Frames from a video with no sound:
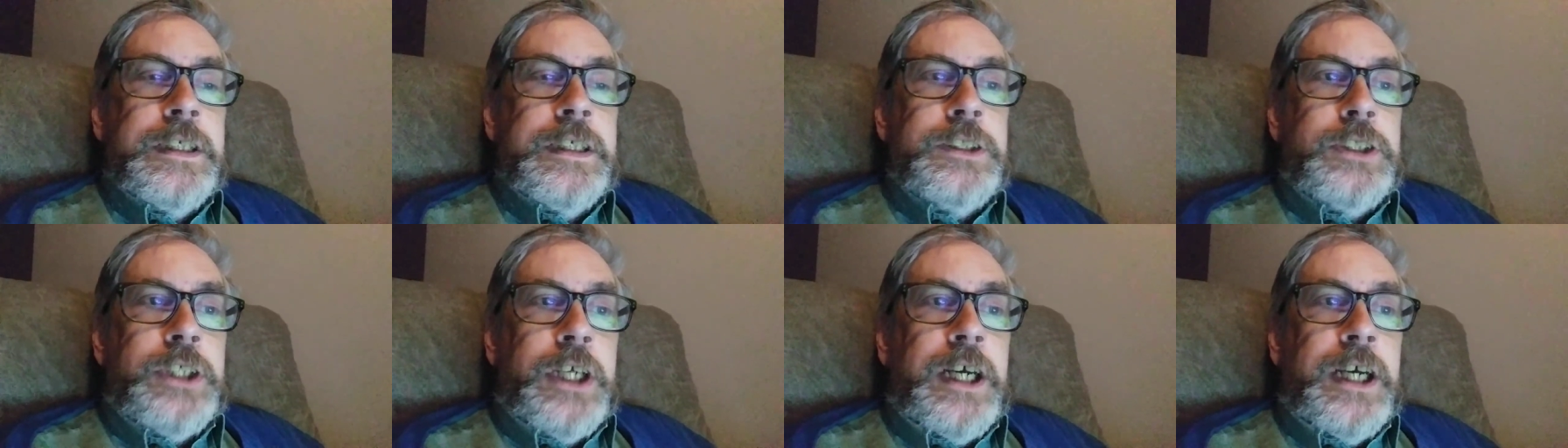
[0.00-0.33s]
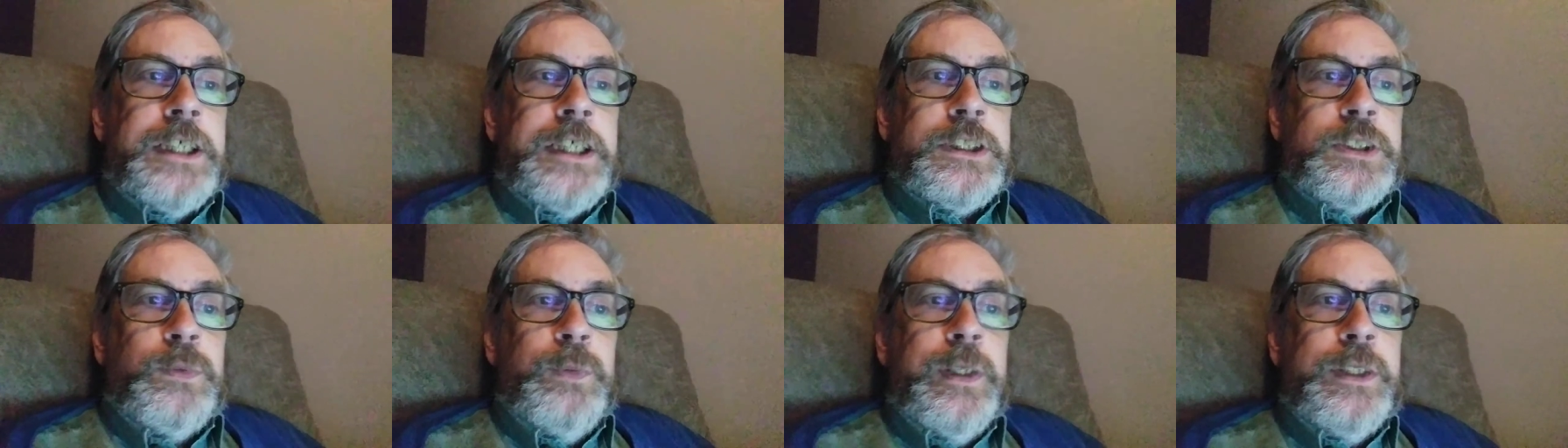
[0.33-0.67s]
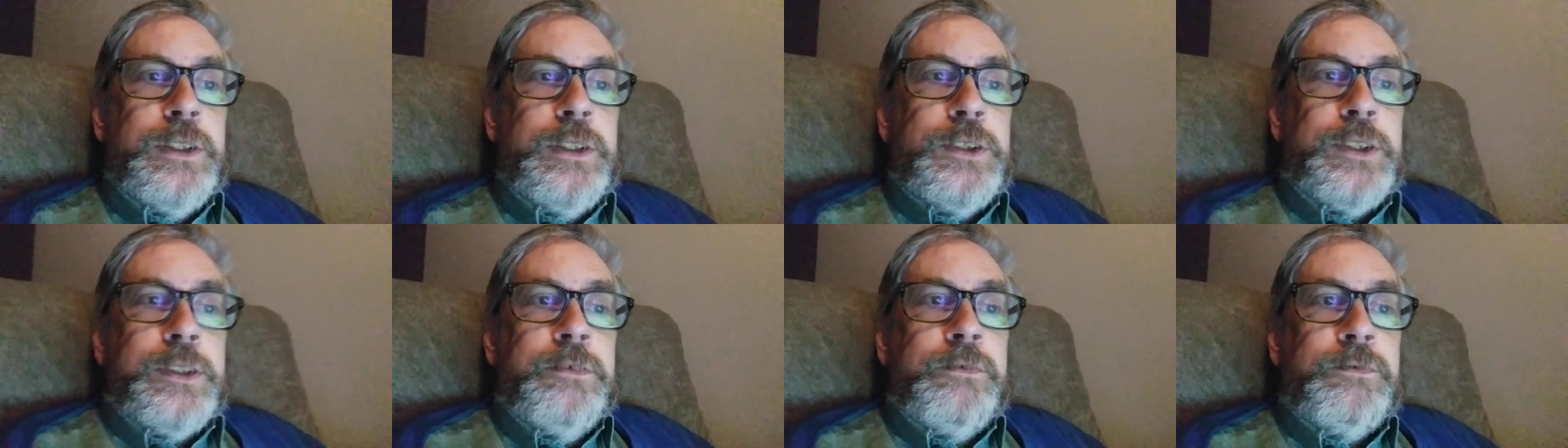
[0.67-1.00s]
Josh
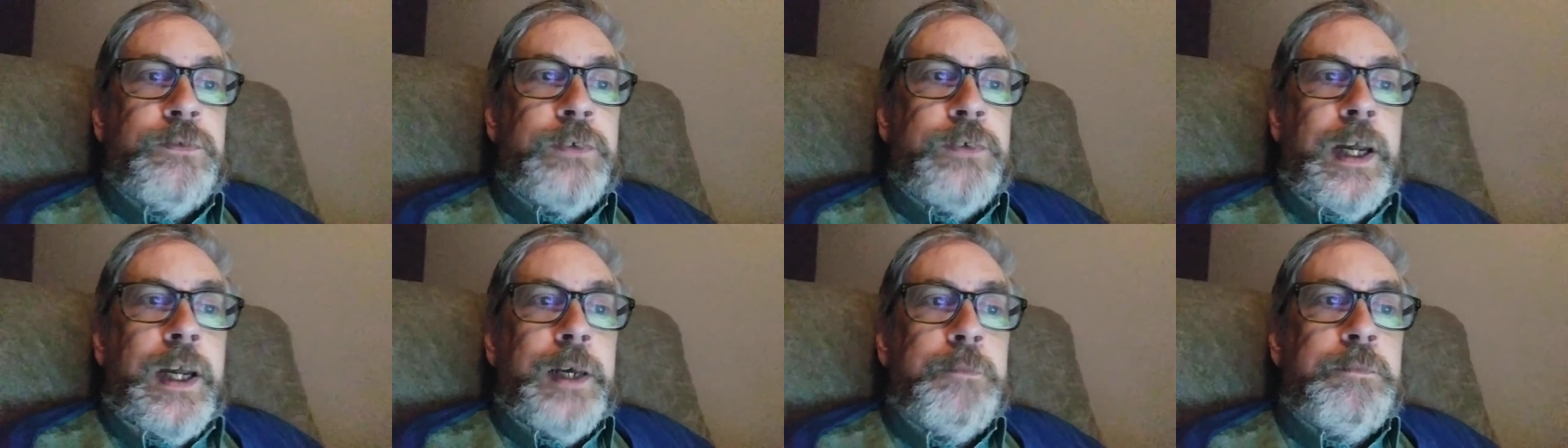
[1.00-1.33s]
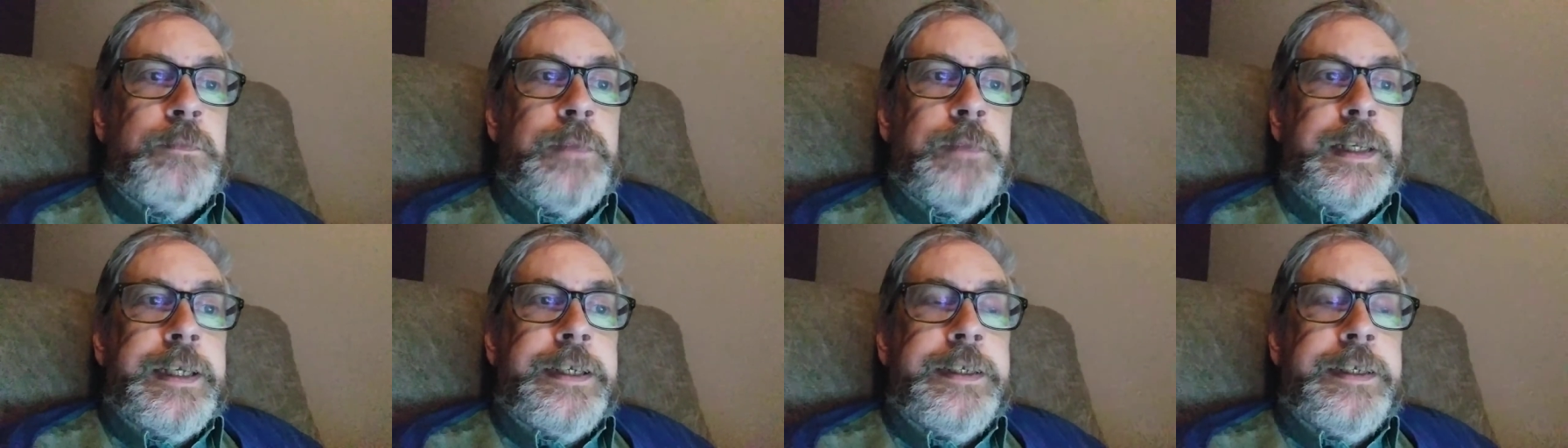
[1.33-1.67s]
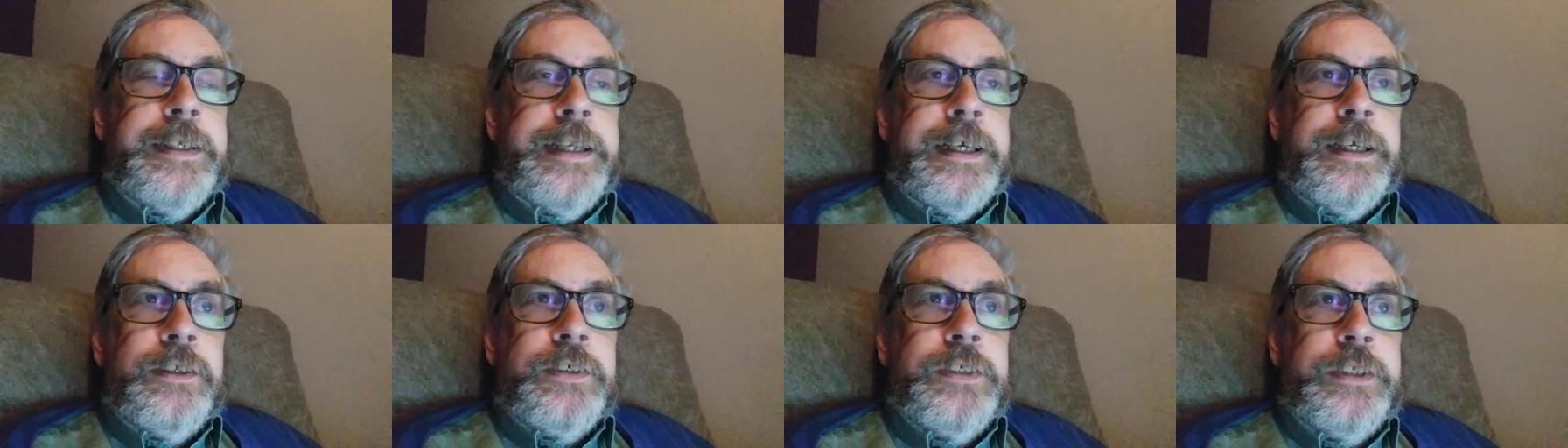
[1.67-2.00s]
Wilson from
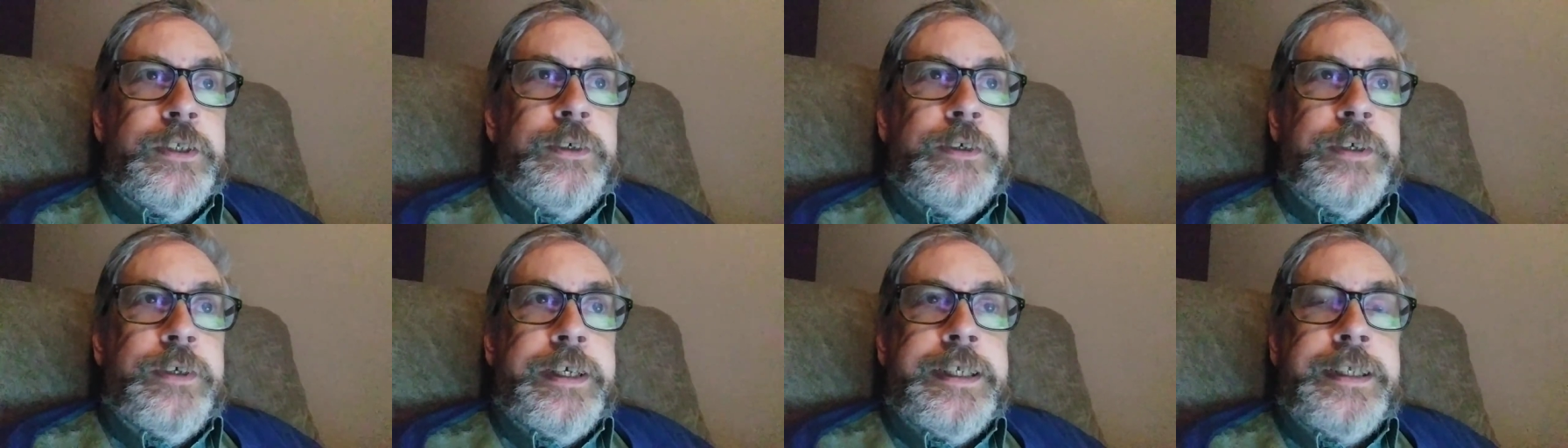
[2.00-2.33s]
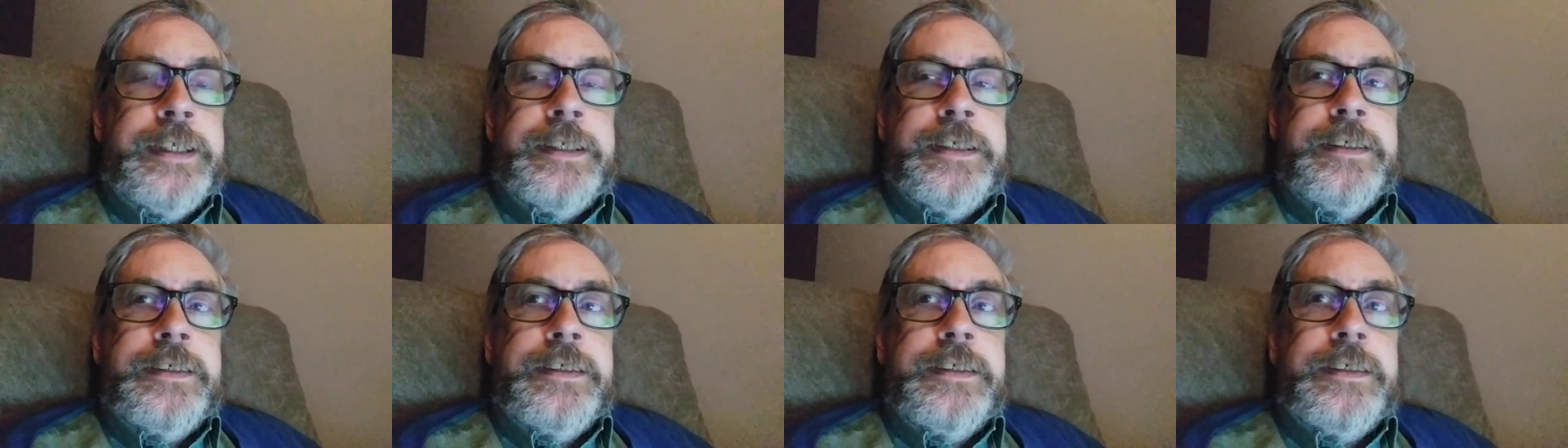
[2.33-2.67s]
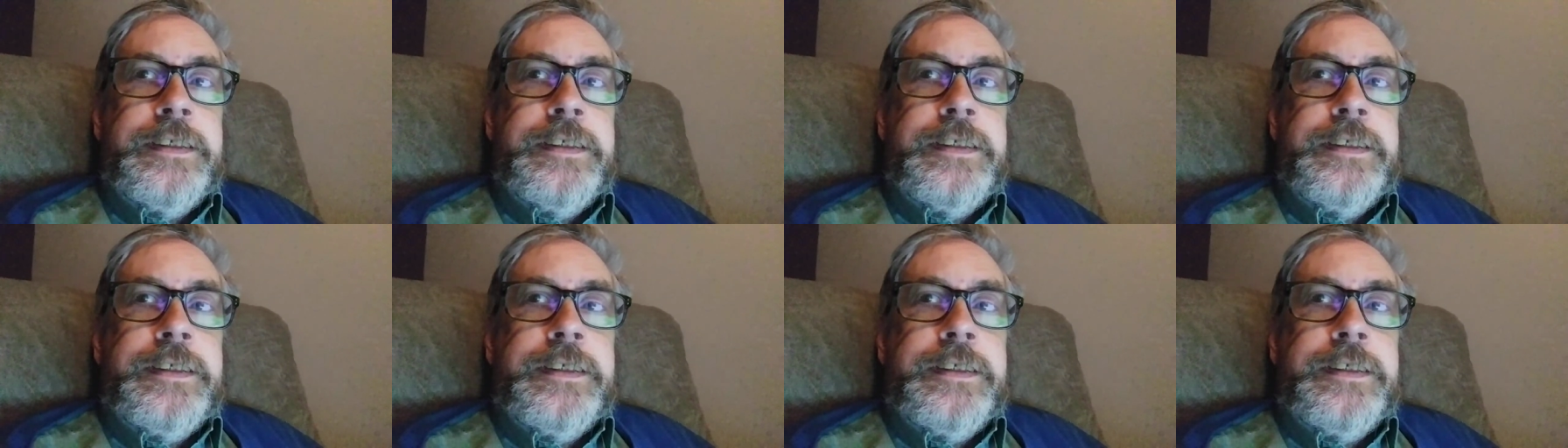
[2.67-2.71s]
Lincoln, Illinois.